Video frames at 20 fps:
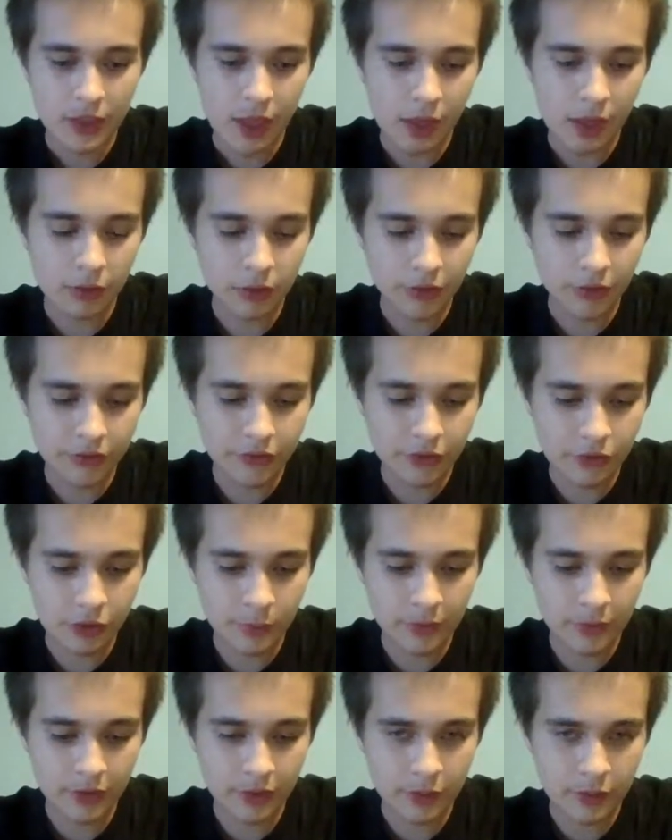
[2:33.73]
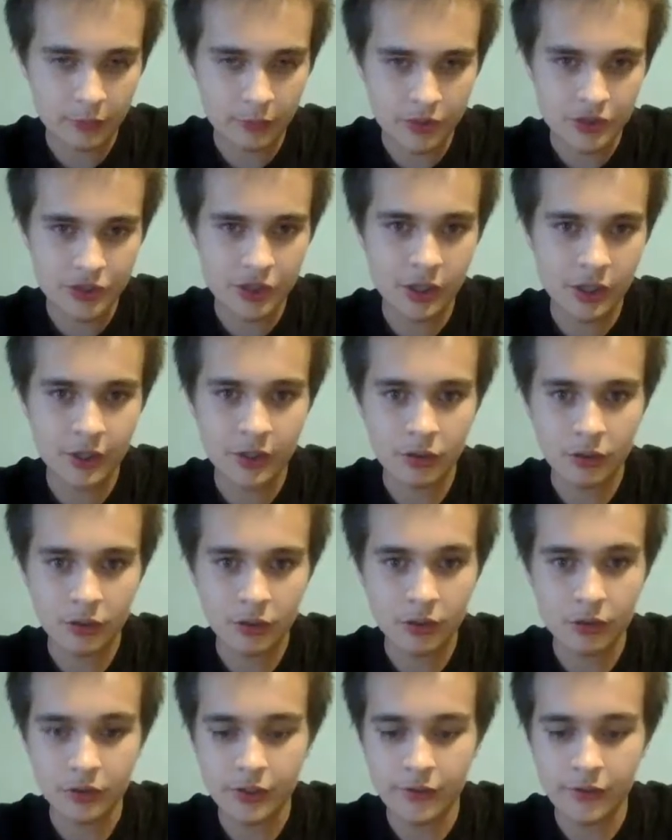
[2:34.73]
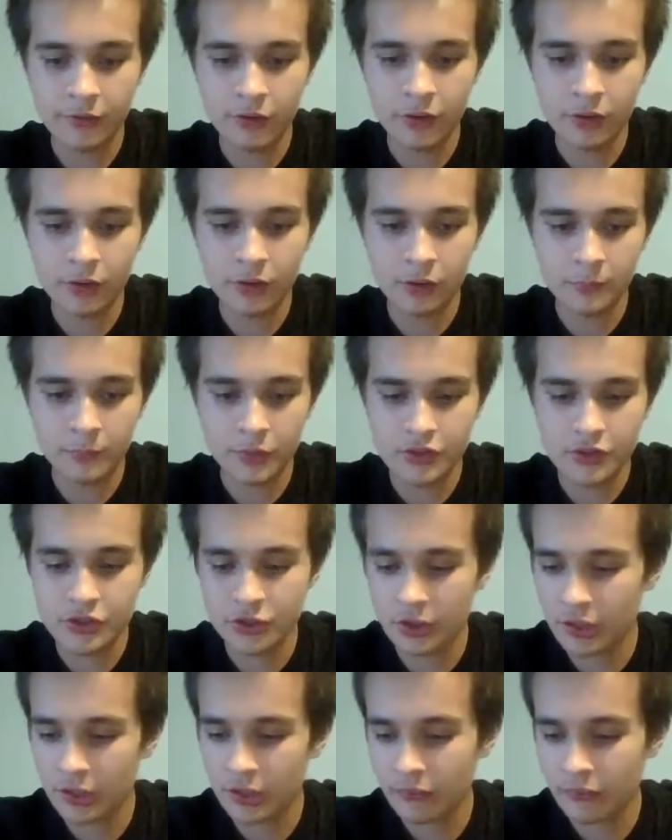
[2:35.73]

unless you're dropping like a machete or a cleaver or butcher knife,